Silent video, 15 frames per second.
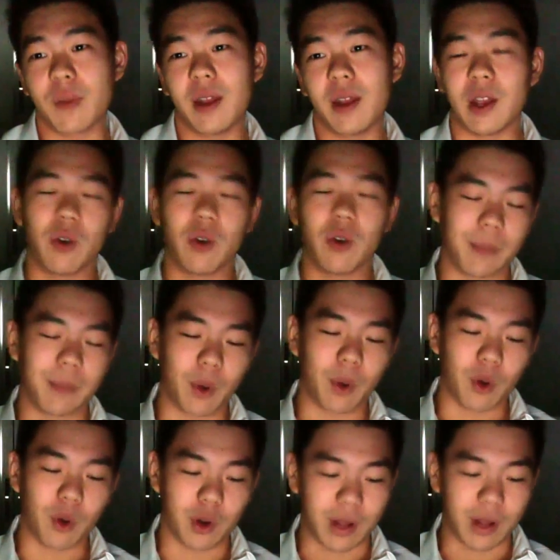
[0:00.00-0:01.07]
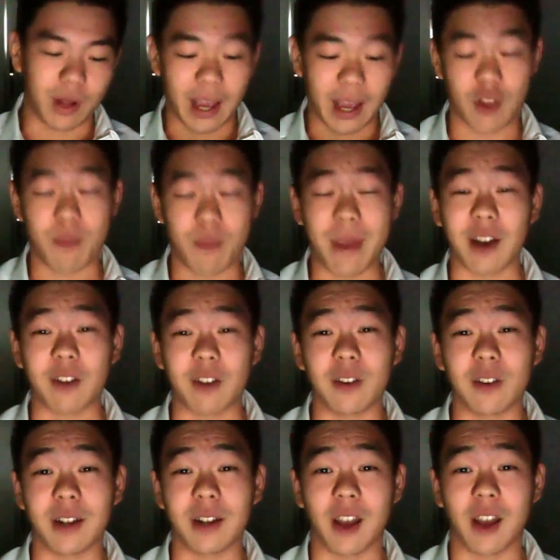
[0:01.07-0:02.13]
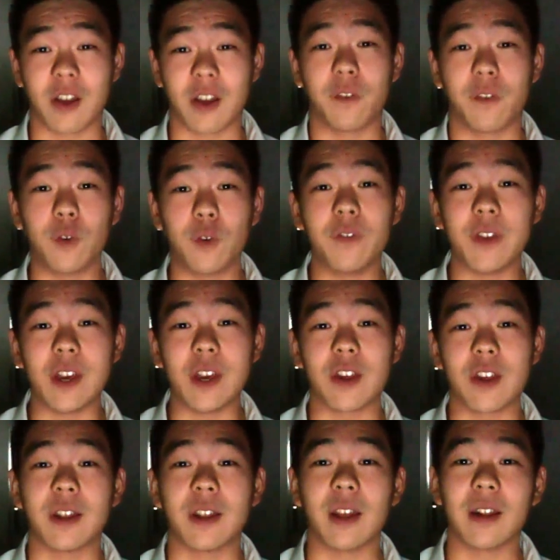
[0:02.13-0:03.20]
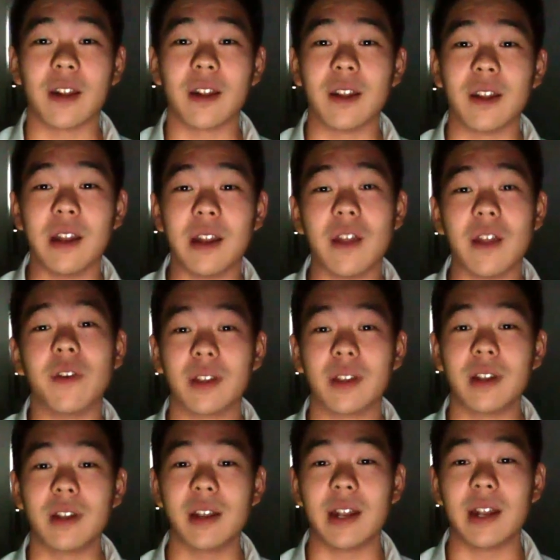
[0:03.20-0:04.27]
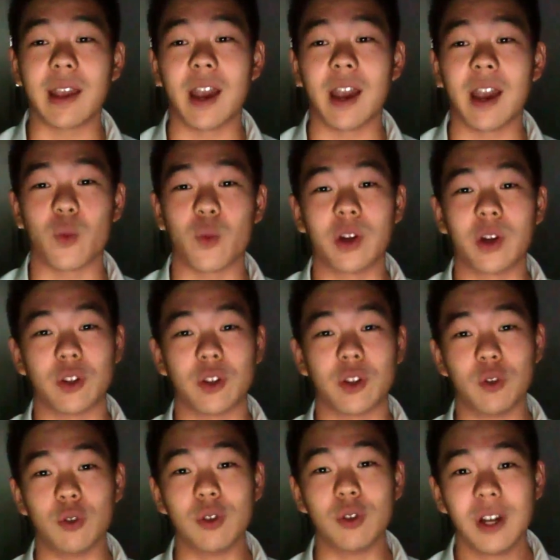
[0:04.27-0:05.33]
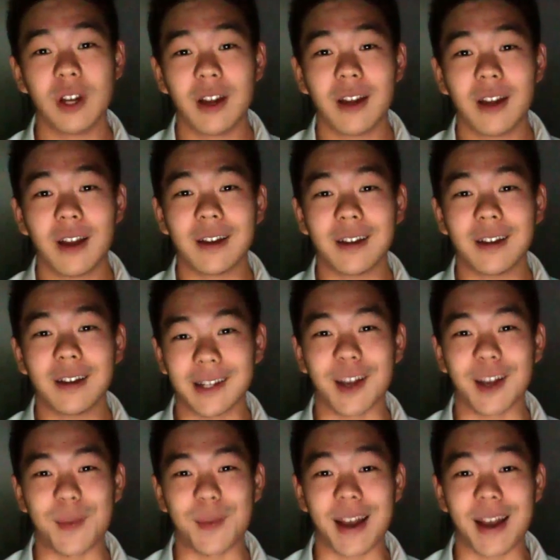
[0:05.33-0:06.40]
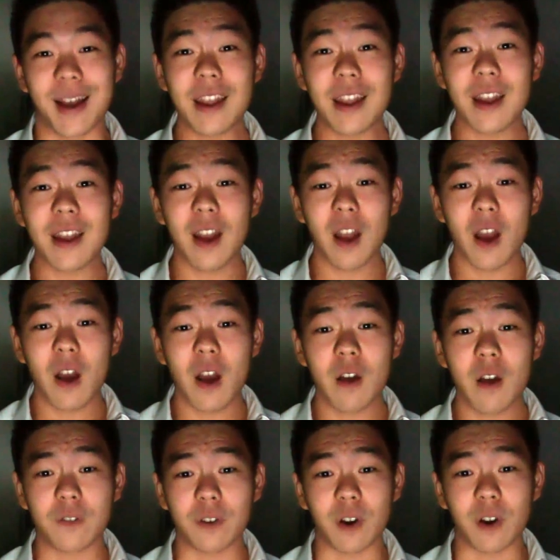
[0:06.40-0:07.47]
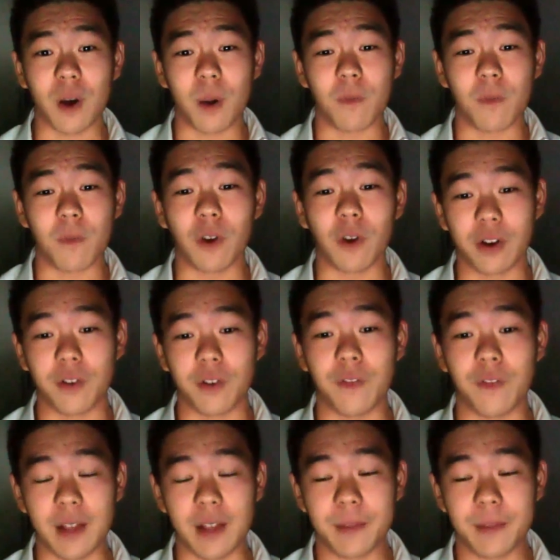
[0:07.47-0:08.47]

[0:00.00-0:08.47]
they go on their boat, they catch mackerel, they catch other food fish, and then inadvertently they catch 1 or 2 katayamai from 400 feet.